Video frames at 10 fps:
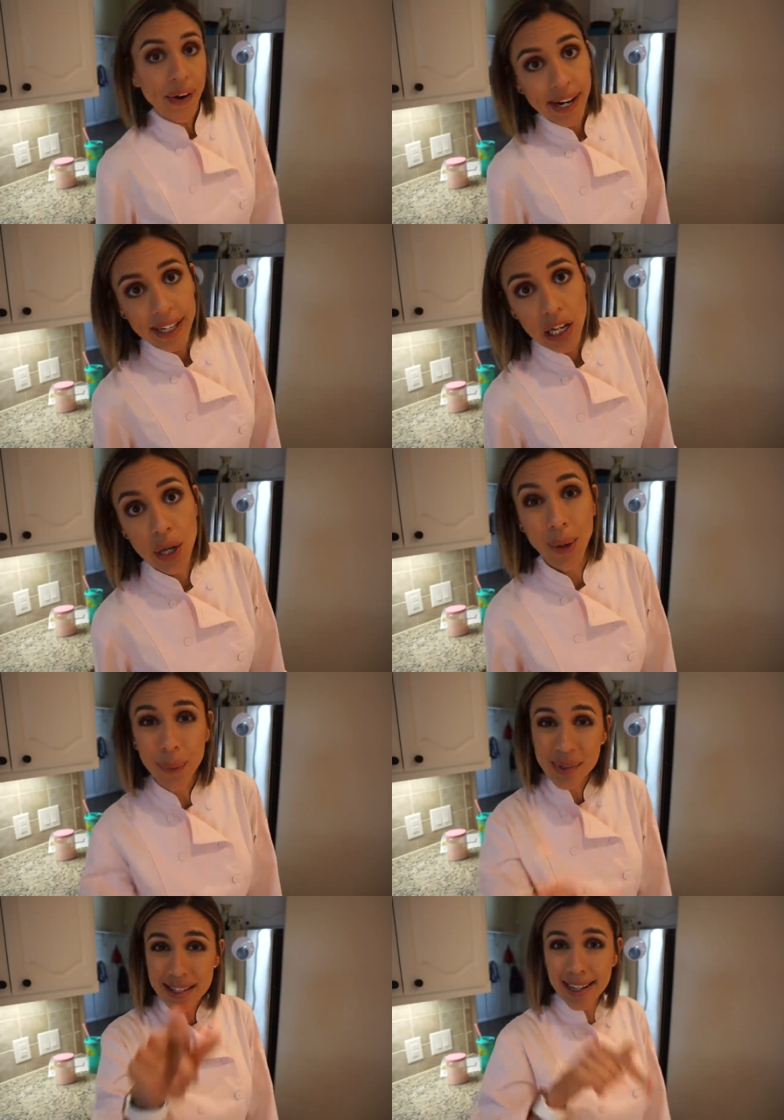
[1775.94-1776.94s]
All right,
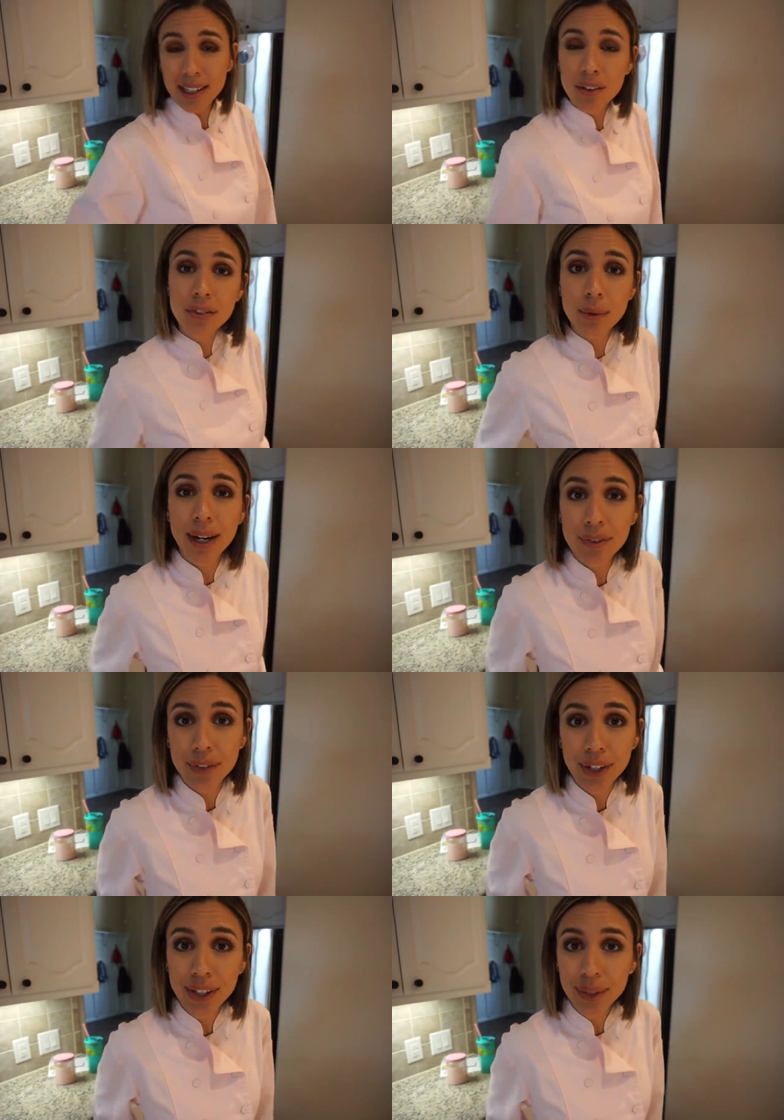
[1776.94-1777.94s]
was that comfy ride
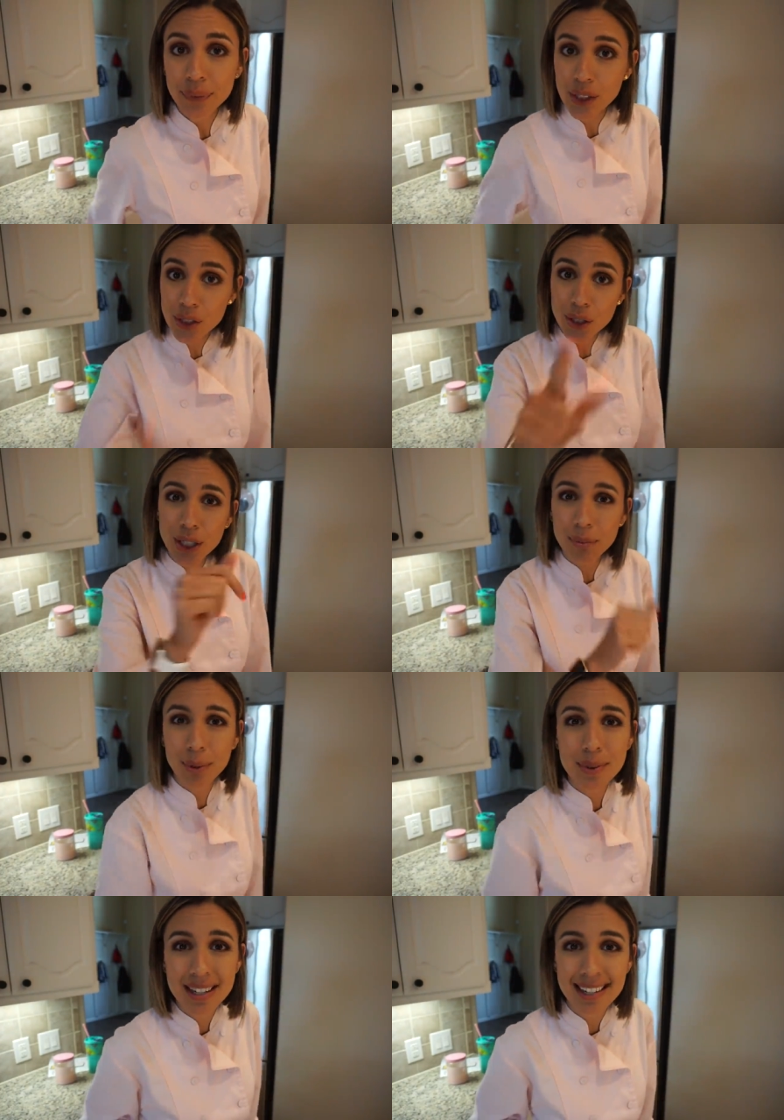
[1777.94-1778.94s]
for you? I sure hope
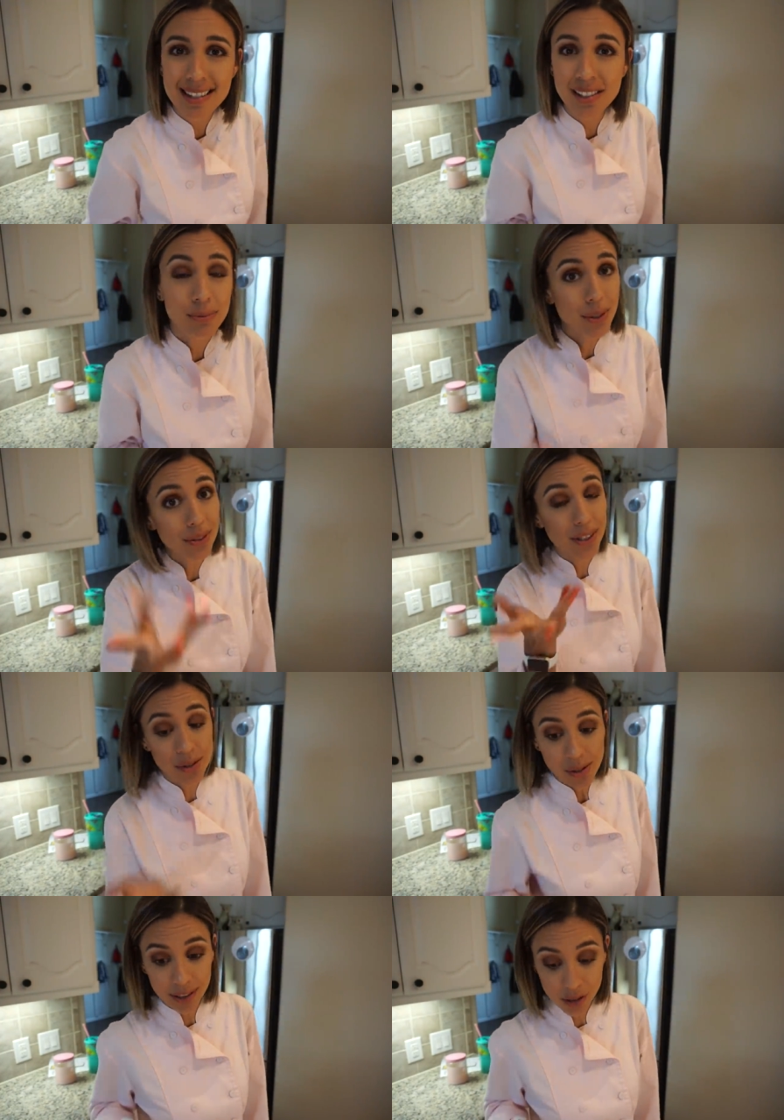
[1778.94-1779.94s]
it was nice and smooth
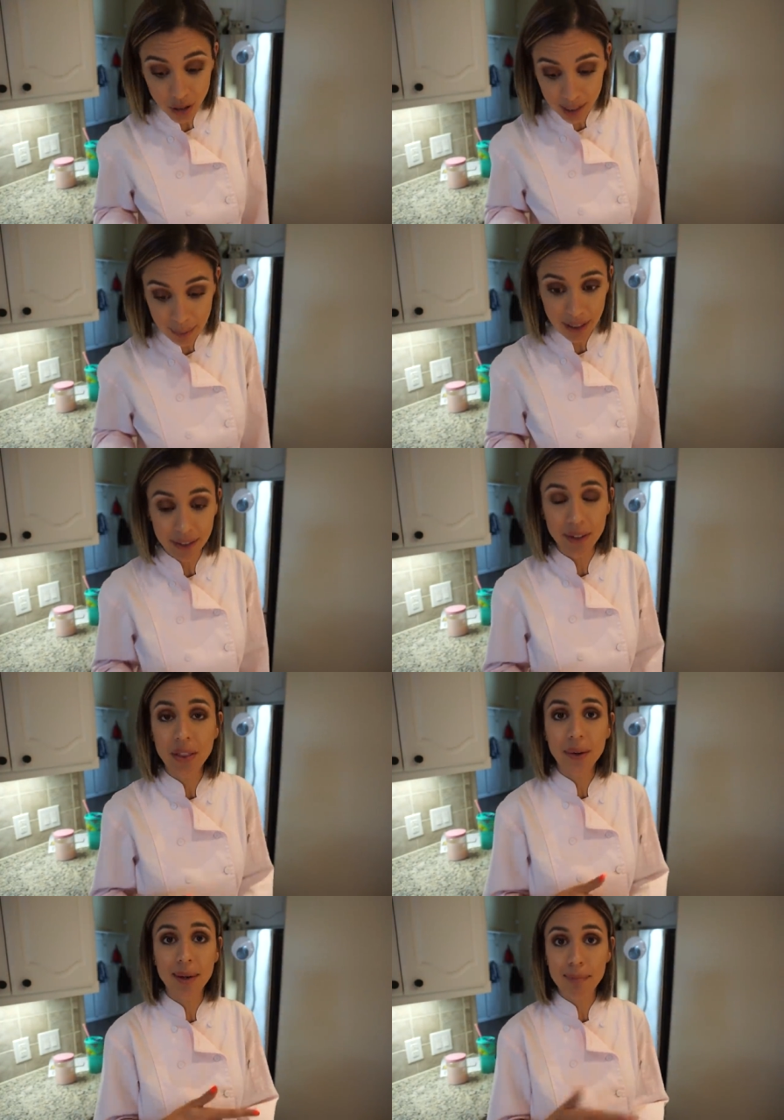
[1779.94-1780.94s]
because you're on a tripod,
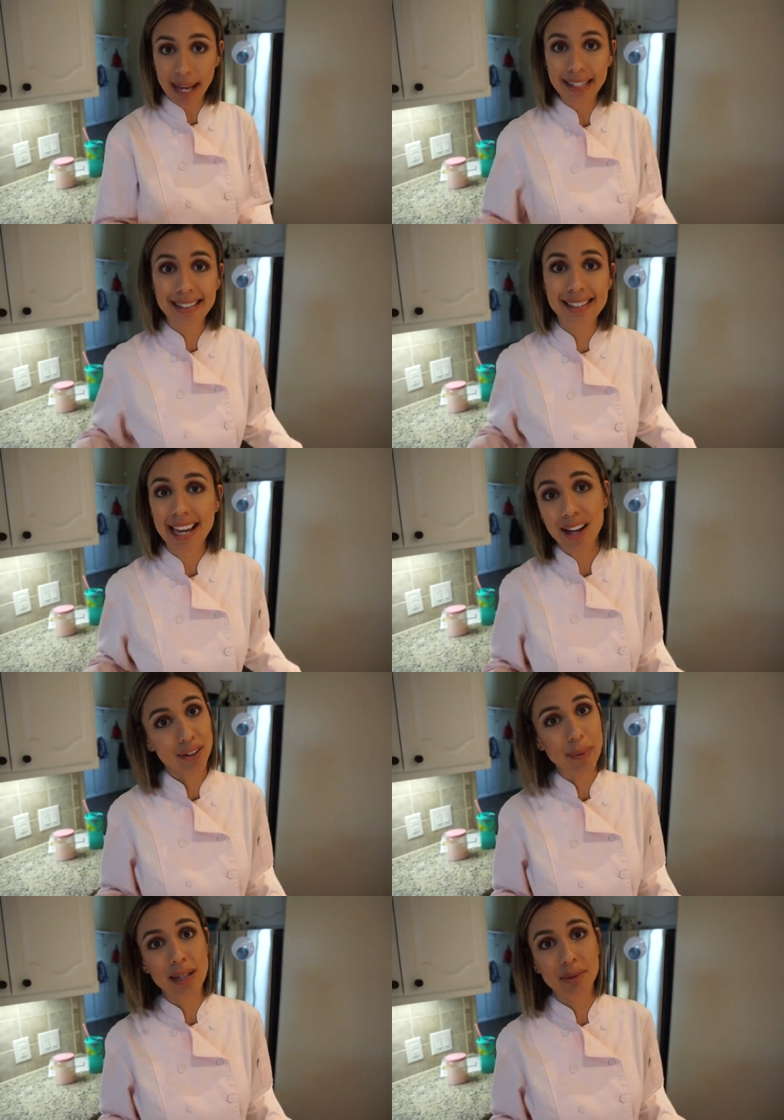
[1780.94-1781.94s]
although I banged into
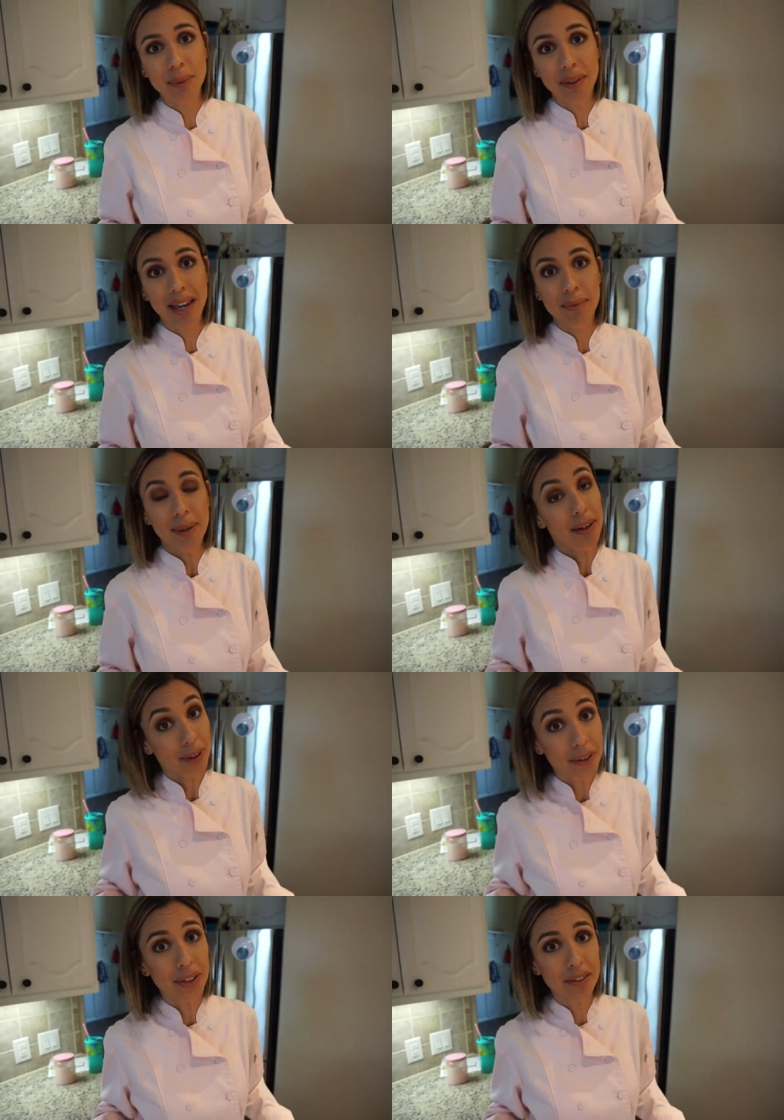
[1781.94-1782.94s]
every possible cabinet
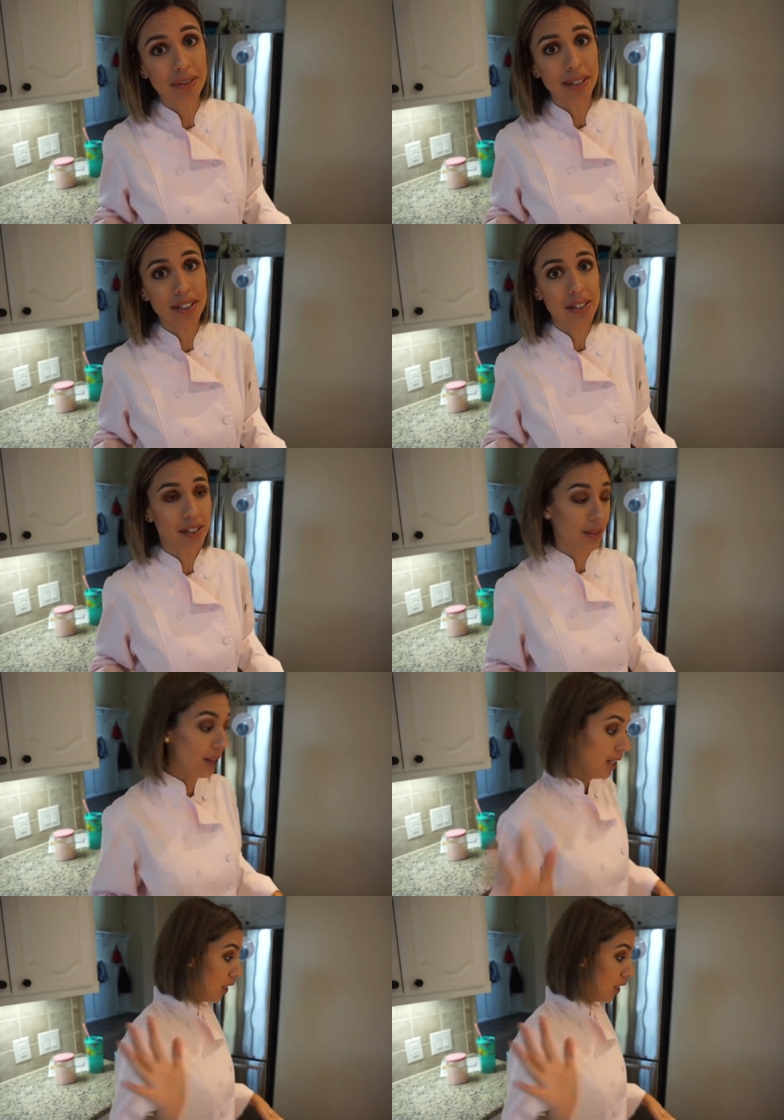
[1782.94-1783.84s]
I could have run into.